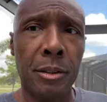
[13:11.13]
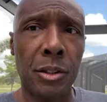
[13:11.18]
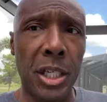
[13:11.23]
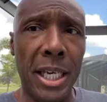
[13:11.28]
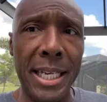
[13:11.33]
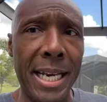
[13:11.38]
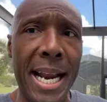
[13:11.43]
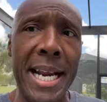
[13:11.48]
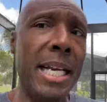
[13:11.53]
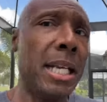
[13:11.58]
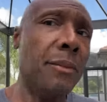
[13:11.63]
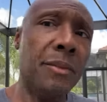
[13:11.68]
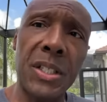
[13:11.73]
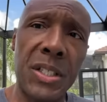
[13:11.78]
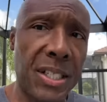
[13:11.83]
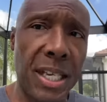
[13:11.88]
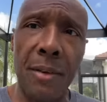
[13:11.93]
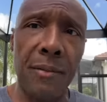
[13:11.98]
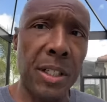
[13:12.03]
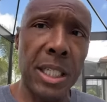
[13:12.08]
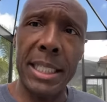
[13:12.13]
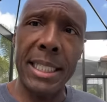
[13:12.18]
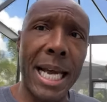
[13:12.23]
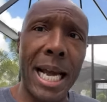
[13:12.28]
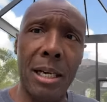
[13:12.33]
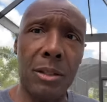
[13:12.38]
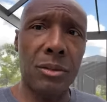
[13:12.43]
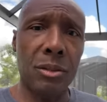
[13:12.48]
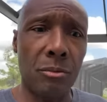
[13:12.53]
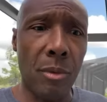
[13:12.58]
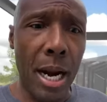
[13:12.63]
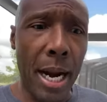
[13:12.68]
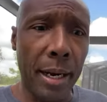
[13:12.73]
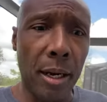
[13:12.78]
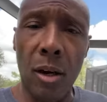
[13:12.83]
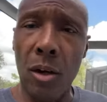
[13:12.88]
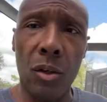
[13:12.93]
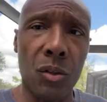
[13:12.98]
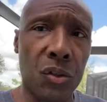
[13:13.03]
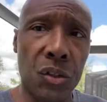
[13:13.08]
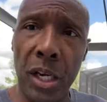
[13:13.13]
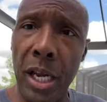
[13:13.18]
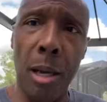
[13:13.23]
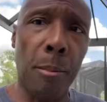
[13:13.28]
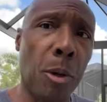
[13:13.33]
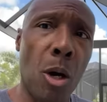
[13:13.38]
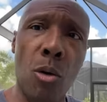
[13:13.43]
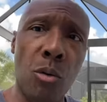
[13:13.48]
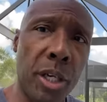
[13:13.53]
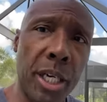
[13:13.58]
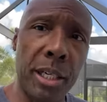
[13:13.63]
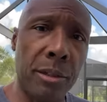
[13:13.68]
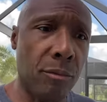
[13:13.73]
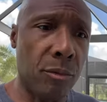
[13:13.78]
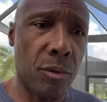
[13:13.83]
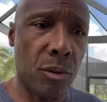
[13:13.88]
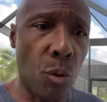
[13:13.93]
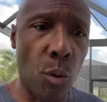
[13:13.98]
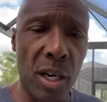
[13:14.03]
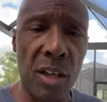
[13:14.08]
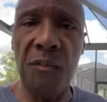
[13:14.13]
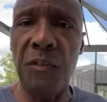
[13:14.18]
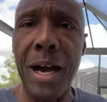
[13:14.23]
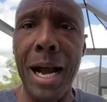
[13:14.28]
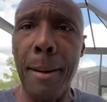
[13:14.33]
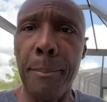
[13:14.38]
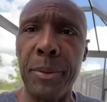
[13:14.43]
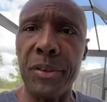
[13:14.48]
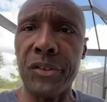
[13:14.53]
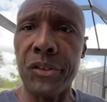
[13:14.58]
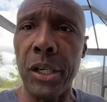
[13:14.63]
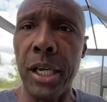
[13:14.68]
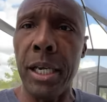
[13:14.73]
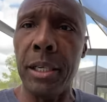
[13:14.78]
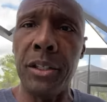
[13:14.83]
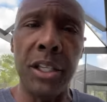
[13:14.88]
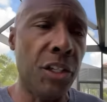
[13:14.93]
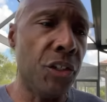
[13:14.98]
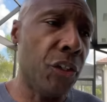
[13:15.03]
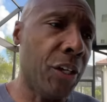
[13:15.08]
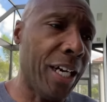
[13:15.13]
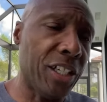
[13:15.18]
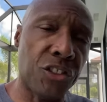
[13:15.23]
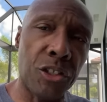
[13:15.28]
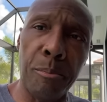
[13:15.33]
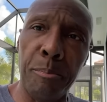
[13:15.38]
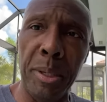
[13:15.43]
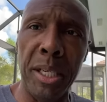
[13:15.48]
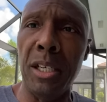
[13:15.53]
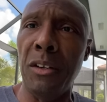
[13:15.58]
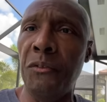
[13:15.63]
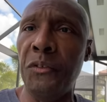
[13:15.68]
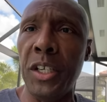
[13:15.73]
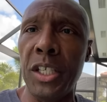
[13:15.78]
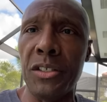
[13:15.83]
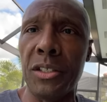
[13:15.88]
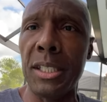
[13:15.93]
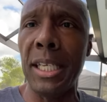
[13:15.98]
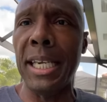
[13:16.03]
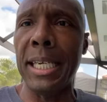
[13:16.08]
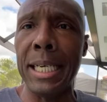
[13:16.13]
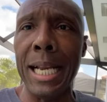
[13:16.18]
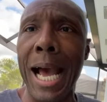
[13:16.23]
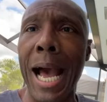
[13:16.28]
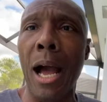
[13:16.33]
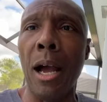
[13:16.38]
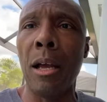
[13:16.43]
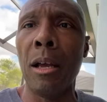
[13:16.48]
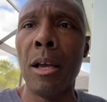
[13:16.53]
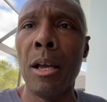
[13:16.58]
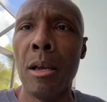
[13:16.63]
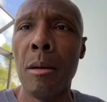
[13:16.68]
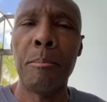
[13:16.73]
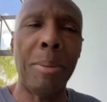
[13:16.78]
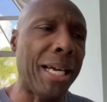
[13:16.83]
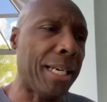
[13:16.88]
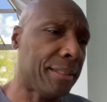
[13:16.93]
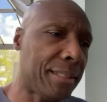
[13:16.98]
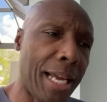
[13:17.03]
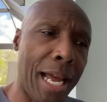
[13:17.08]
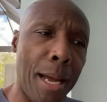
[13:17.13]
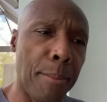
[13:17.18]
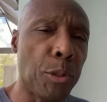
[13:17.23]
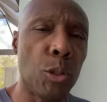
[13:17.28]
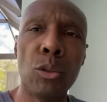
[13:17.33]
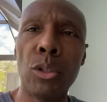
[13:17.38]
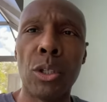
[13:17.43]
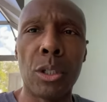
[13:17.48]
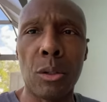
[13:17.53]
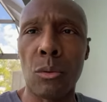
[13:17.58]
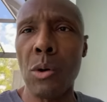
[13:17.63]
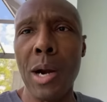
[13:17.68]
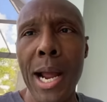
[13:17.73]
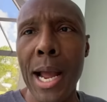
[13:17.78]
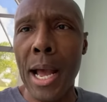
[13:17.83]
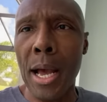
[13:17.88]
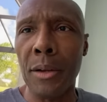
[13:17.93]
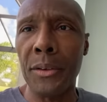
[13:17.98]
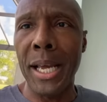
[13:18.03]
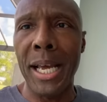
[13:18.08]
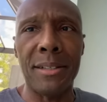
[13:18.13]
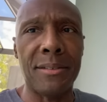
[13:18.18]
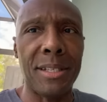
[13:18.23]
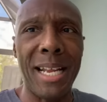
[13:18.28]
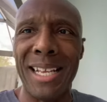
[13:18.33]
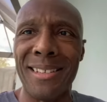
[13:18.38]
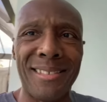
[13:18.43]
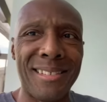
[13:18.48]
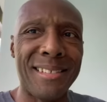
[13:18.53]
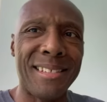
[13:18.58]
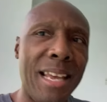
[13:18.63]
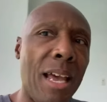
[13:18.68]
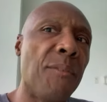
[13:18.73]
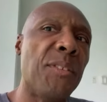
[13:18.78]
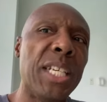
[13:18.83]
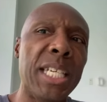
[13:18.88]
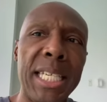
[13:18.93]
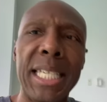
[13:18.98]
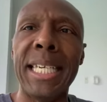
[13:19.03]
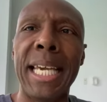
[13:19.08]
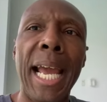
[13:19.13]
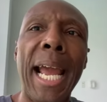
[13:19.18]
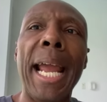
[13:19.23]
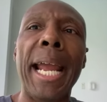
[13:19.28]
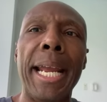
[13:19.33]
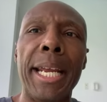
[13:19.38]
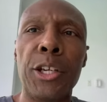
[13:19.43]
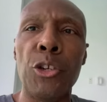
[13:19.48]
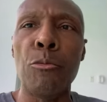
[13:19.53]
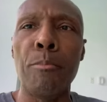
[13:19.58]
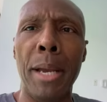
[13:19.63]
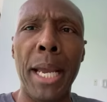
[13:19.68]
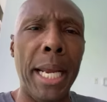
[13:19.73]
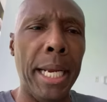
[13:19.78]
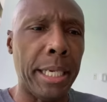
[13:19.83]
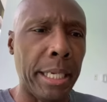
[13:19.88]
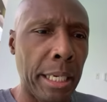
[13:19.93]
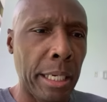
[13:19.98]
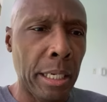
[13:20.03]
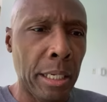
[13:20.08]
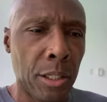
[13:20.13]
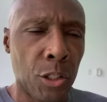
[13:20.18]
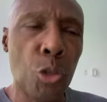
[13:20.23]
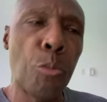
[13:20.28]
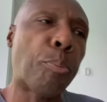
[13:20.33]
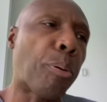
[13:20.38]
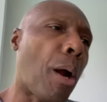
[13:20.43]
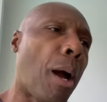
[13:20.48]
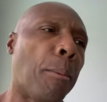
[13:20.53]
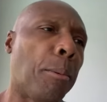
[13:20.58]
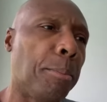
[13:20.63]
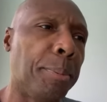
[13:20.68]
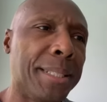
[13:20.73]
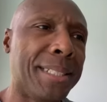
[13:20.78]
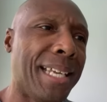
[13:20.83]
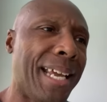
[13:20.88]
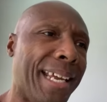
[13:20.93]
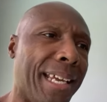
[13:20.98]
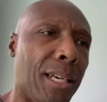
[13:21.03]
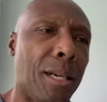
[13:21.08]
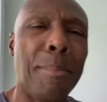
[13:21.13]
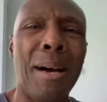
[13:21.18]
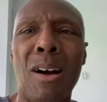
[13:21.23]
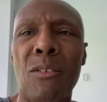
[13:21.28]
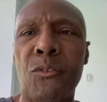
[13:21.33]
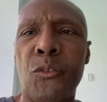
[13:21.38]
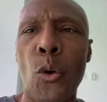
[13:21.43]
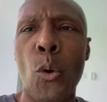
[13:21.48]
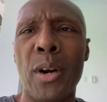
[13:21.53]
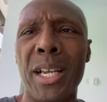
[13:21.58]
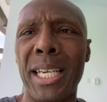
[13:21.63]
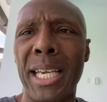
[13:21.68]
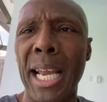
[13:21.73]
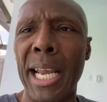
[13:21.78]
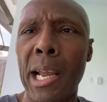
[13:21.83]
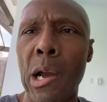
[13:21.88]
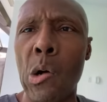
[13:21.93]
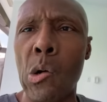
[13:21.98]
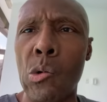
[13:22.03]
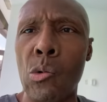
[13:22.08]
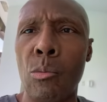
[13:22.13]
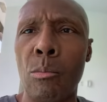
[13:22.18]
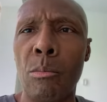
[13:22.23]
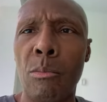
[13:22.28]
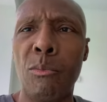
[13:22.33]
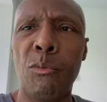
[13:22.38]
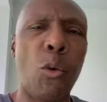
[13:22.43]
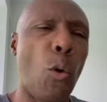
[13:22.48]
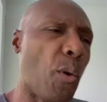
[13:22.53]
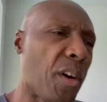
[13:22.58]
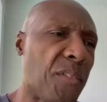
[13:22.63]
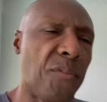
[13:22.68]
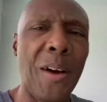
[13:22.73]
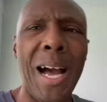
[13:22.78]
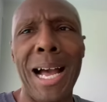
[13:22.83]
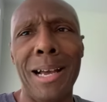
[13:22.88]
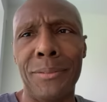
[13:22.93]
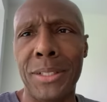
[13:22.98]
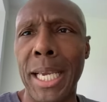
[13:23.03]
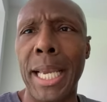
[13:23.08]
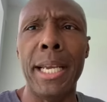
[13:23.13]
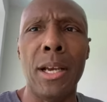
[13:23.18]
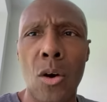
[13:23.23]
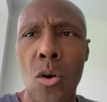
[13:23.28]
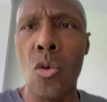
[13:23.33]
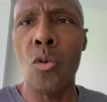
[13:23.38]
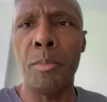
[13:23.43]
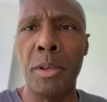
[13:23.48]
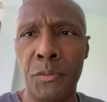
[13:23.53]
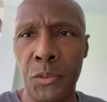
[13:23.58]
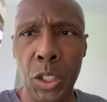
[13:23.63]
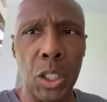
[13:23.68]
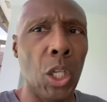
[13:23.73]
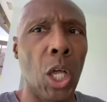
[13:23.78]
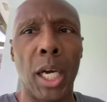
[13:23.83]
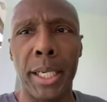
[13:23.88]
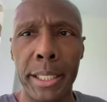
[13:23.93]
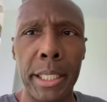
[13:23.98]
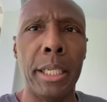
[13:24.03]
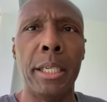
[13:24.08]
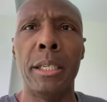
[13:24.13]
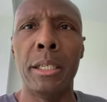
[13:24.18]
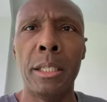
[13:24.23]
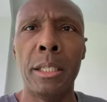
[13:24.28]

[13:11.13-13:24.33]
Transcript: it ain't even 70,000, right? Uncle Sam going to get 25%, then you got your benefits taken out. By the time you look around, that that 70k you make, you probably taking about 40k home, 45k home if you're lucky